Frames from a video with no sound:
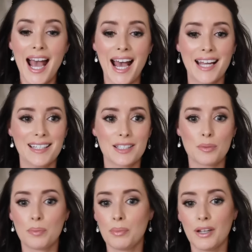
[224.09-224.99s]
And
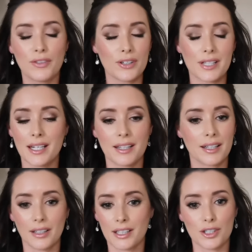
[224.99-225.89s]
if there's
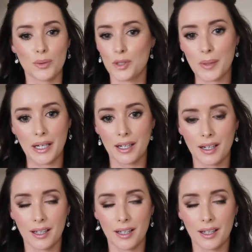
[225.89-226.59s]
anything I can do as well,